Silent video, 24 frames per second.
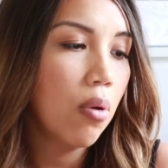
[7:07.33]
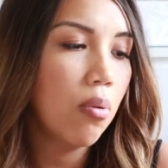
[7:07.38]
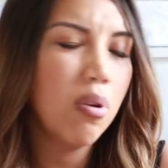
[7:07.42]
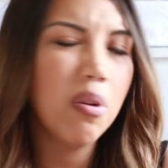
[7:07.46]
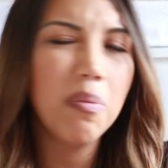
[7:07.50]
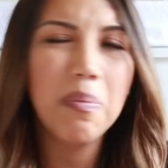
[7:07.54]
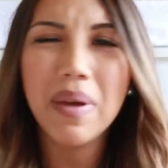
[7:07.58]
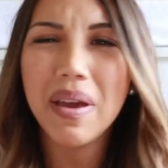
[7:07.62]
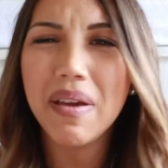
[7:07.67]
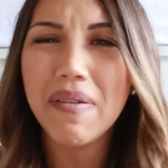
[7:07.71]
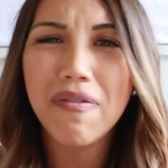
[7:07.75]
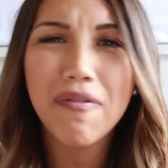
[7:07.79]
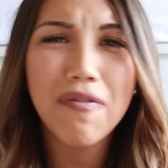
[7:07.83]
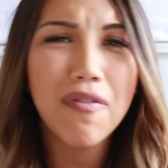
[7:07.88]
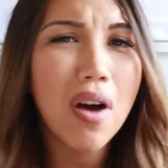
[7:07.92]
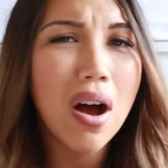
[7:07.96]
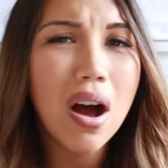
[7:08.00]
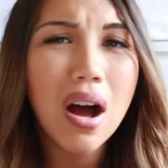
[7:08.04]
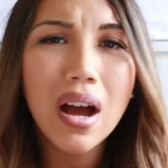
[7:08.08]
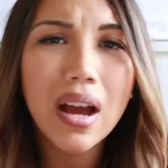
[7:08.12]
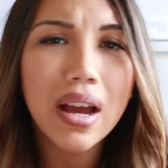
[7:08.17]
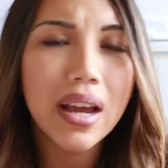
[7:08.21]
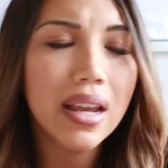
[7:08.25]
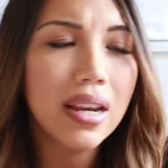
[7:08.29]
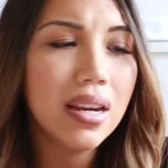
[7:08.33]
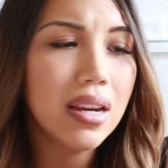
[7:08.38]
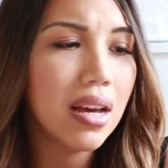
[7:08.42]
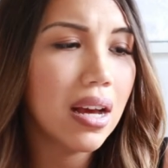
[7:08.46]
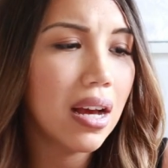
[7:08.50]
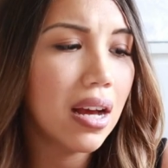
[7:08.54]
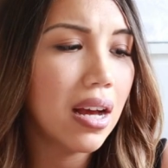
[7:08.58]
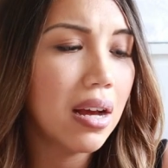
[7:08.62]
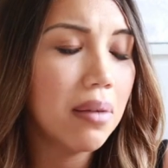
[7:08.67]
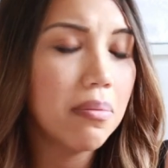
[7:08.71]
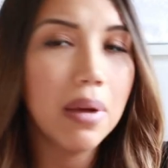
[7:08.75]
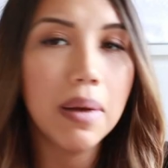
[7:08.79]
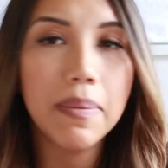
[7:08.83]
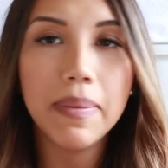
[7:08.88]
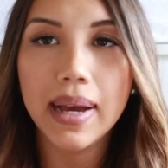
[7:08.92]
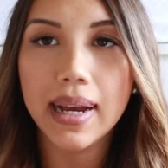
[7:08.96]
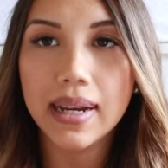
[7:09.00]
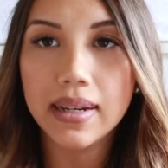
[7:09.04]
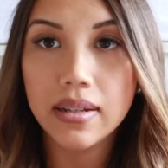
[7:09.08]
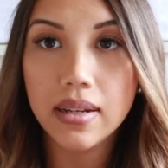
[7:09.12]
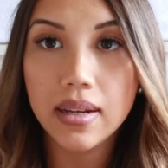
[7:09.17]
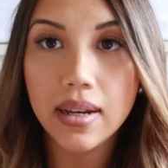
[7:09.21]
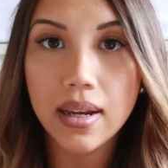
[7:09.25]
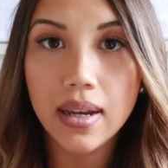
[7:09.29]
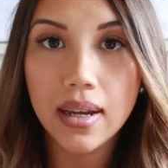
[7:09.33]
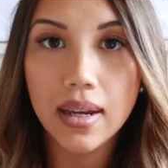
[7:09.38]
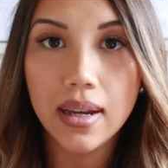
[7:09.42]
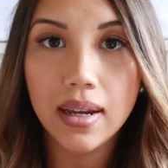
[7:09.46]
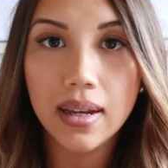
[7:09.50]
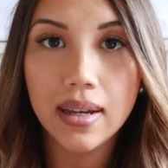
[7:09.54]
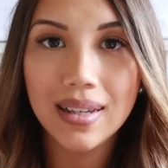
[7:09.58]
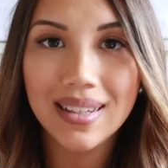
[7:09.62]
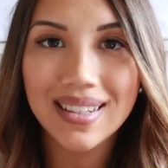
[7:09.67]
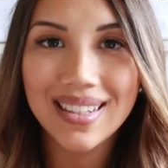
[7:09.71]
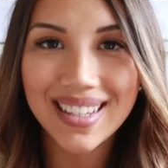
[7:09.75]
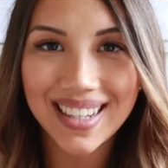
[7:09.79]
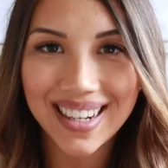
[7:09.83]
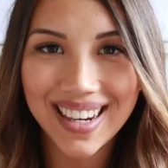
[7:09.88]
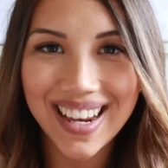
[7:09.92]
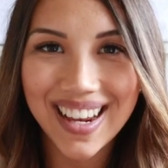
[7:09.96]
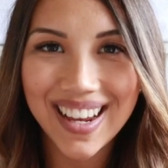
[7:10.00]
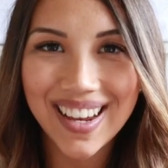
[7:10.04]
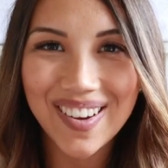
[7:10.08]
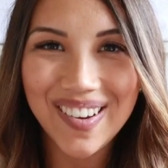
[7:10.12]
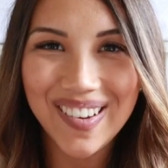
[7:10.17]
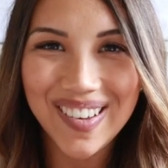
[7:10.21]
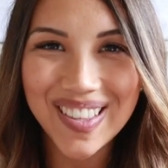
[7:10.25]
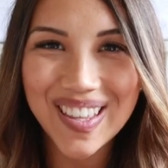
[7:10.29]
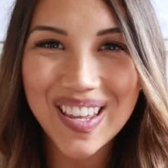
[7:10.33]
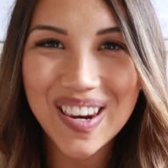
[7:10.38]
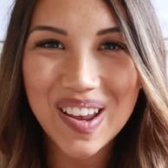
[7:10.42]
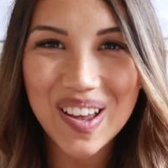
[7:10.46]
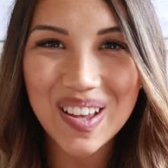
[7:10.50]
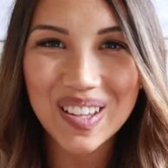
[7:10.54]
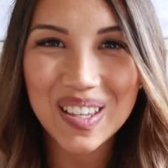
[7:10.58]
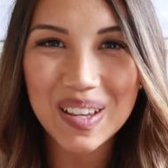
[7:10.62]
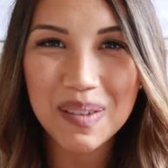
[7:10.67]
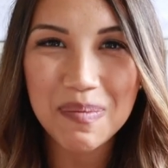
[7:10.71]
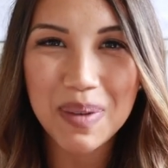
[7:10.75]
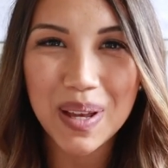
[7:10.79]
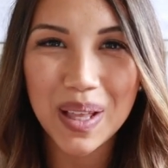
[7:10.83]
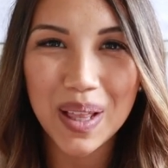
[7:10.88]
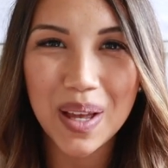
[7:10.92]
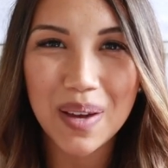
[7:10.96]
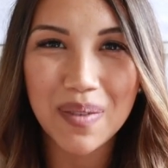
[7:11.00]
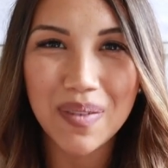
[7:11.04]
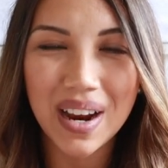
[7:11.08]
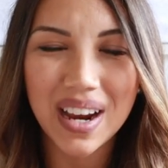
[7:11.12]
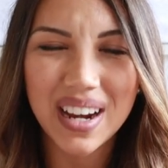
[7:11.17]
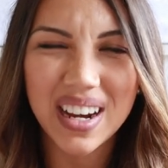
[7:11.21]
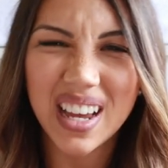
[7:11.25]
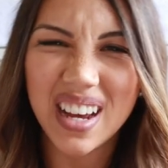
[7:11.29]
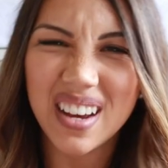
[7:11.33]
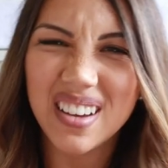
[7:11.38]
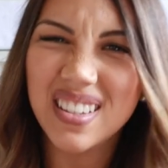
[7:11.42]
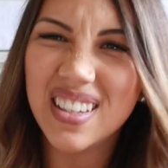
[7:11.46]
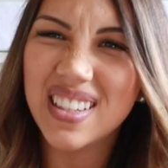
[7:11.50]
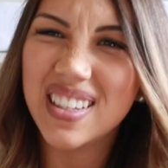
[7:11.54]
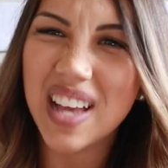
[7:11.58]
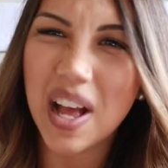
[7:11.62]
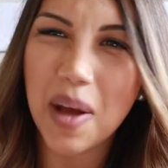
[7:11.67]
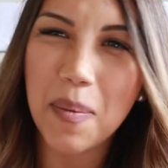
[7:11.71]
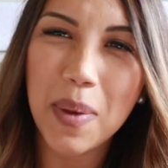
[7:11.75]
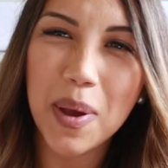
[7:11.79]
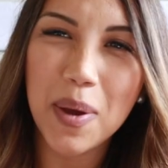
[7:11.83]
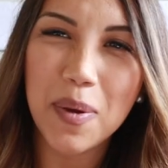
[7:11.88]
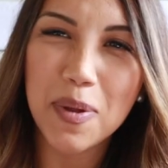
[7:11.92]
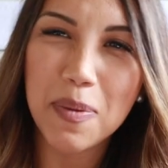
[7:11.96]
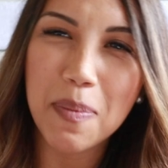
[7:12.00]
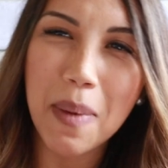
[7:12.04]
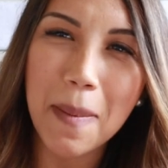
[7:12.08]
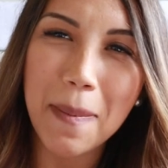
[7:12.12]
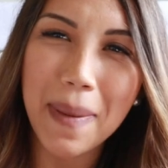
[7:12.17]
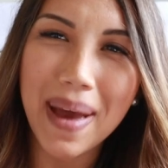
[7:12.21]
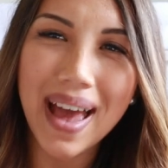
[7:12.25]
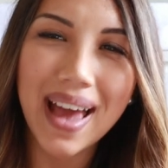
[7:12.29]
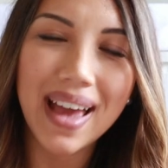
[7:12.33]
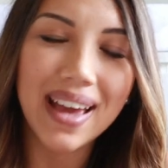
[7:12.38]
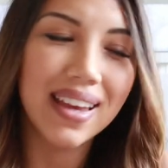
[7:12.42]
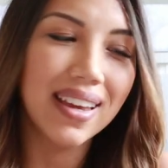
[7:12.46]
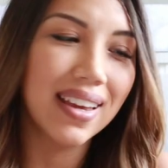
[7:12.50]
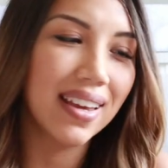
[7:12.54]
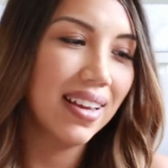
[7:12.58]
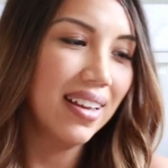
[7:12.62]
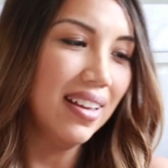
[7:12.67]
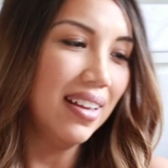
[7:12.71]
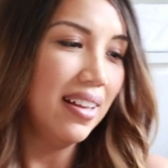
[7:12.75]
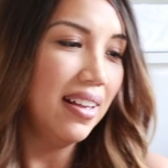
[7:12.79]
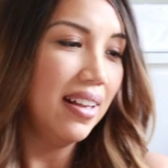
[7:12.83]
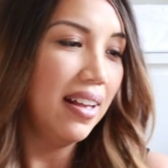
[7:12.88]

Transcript: will be fine. Um, I'm actually sitting on the nursing pillow right now because it's helping with my back.